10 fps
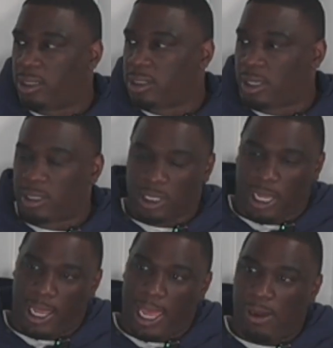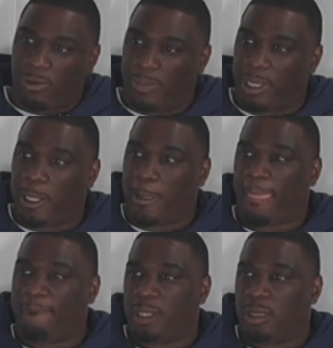crazy. So it's like I ain't want to be
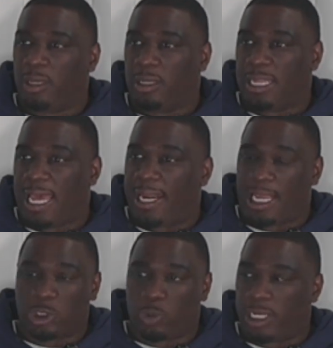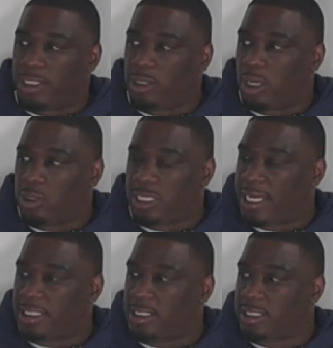that, and I just want to, you just
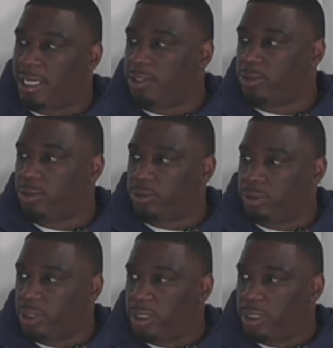gotta just see it through.